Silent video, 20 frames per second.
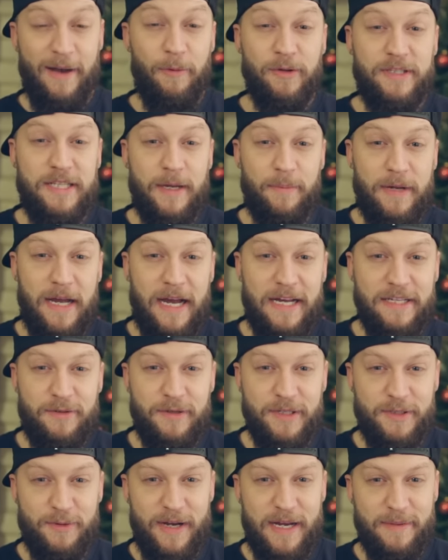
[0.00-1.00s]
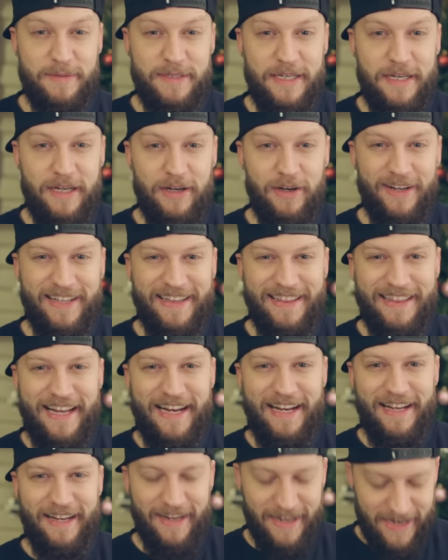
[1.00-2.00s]
What's up, guys? Chris Ramsey here,
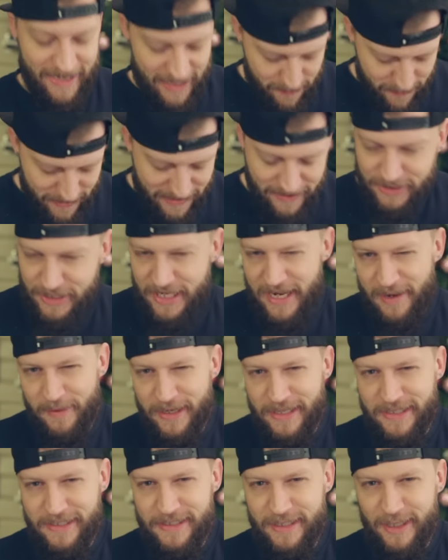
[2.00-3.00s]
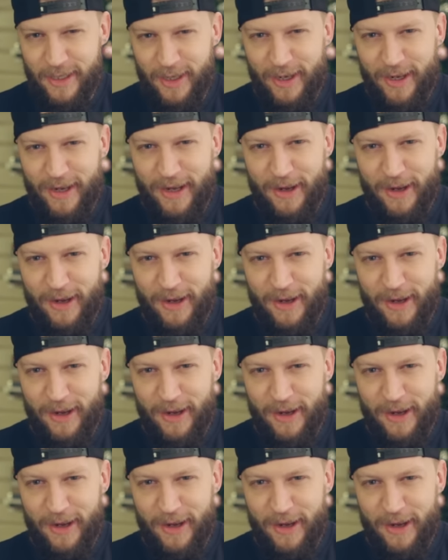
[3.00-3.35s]
late at night in my jammies,